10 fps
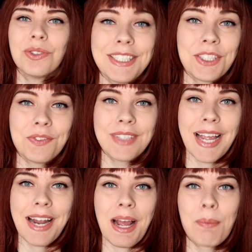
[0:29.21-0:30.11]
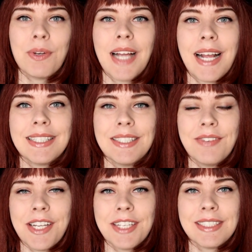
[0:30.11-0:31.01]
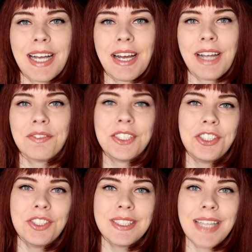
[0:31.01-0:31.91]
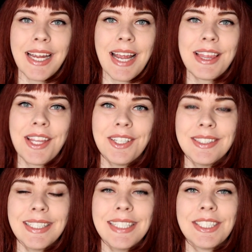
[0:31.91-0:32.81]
And don't forget, I put Etsy videos out every Tuesday and Thursday,